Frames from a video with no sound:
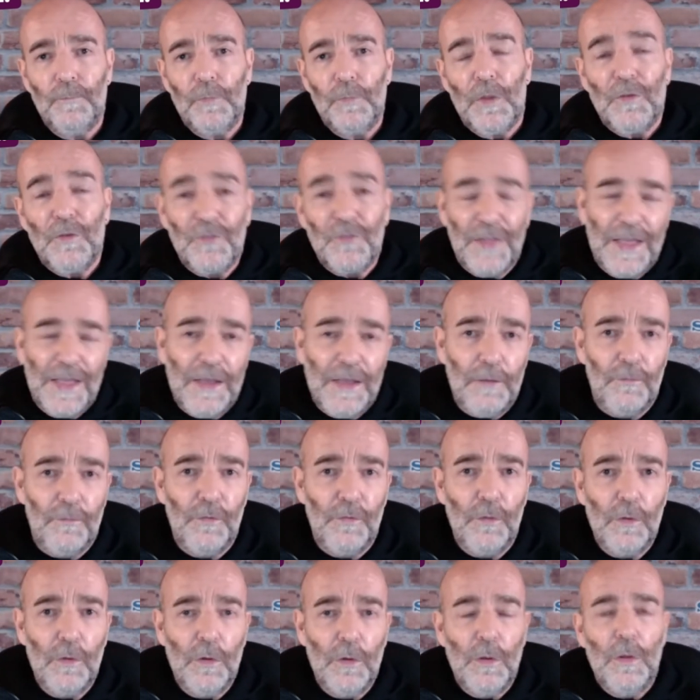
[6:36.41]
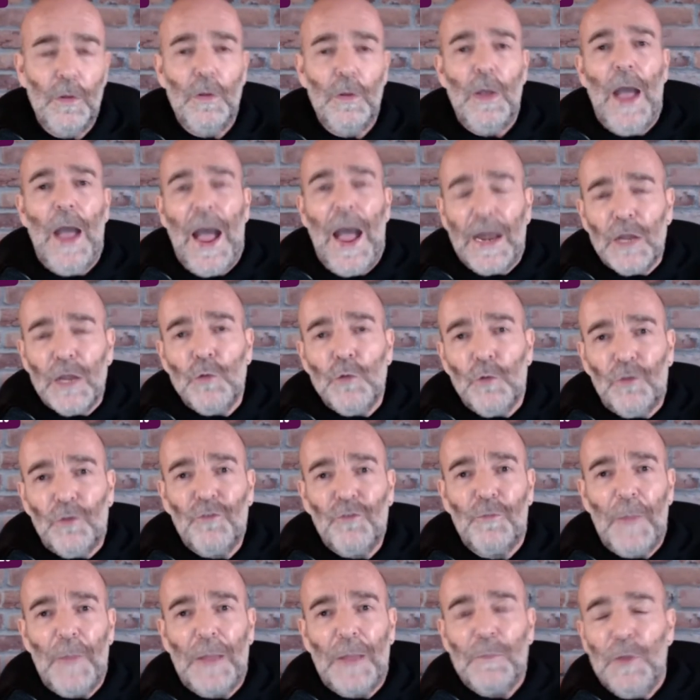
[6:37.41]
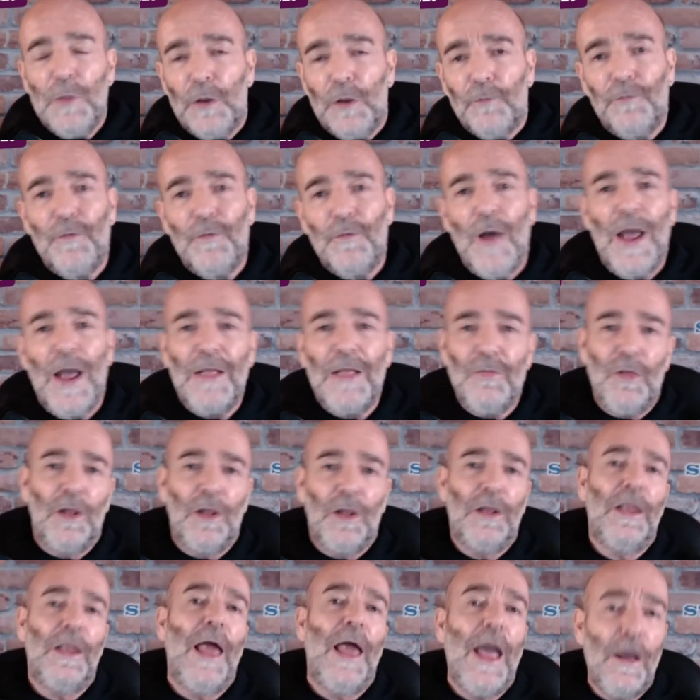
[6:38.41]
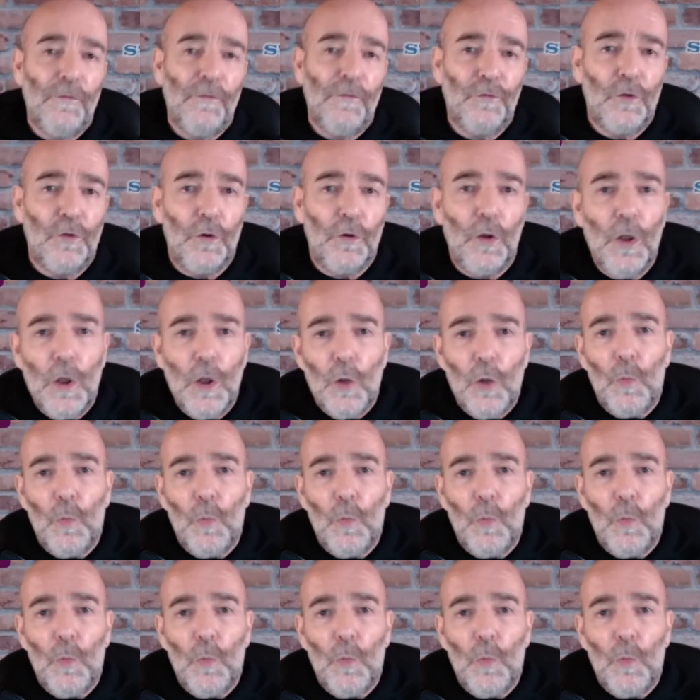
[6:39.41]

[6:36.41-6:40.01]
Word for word: Steve, how do you expect me to find the laughter